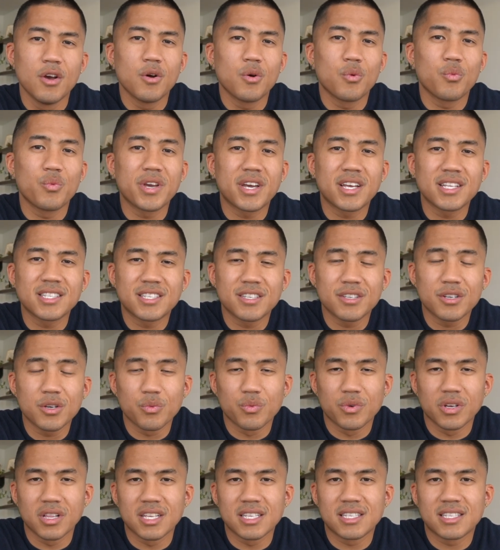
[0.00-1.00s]
We consider
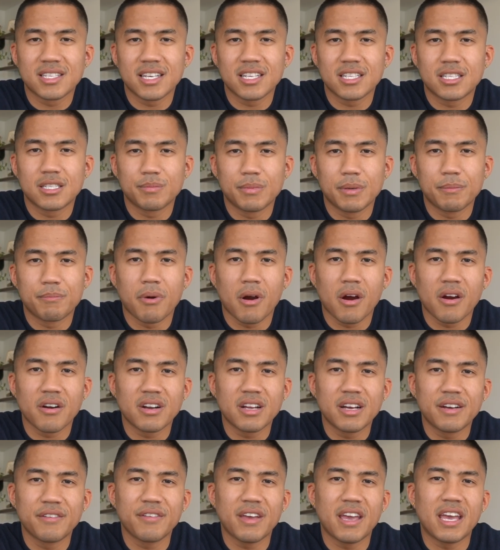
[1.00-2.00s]
real estate to be part
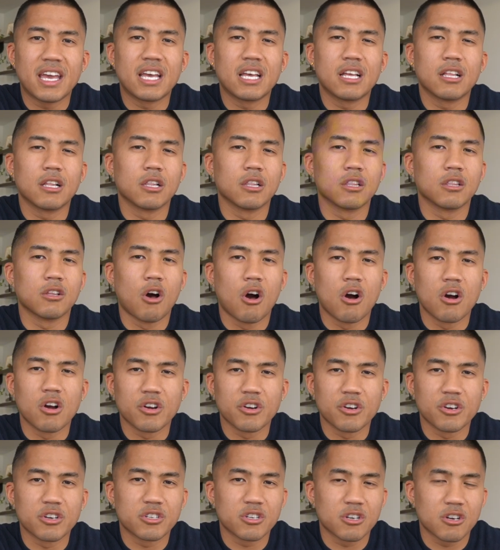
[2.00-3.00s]
of a
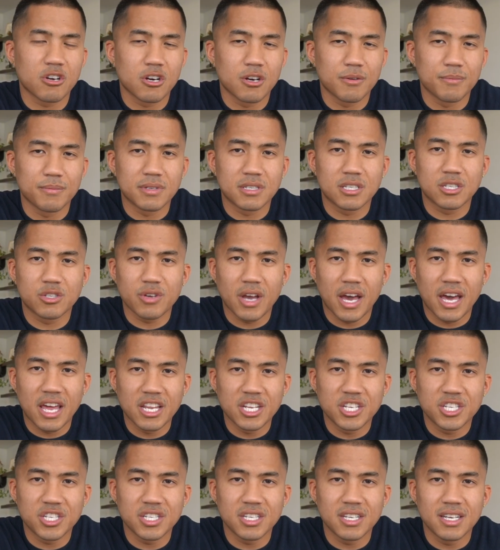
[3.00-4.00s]
longer term
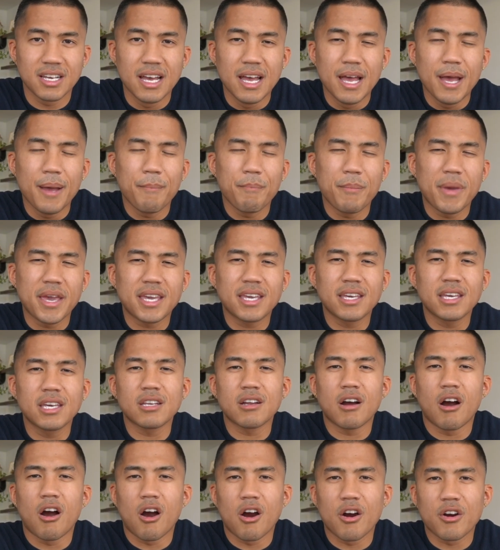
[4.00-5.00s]
strategy, making it
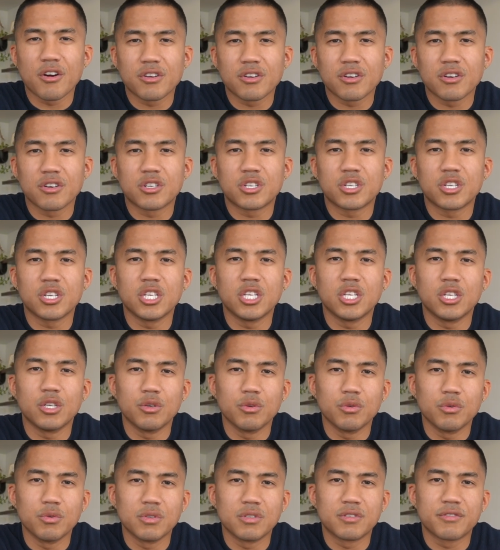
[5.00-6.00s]
harder to
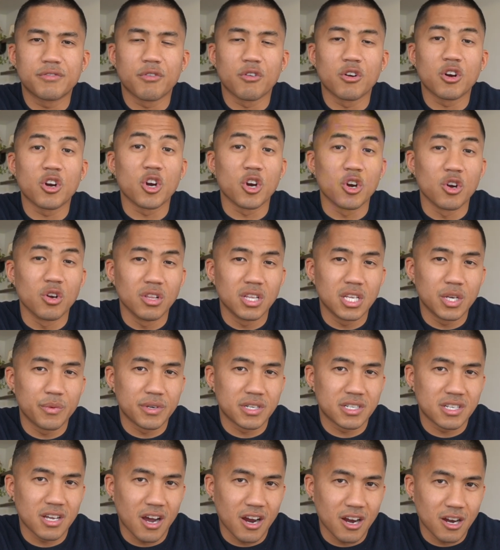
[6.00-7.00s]
use for early
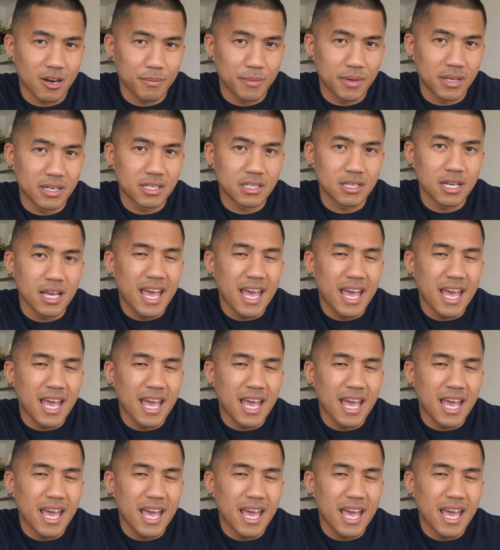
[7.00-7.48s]
retirement.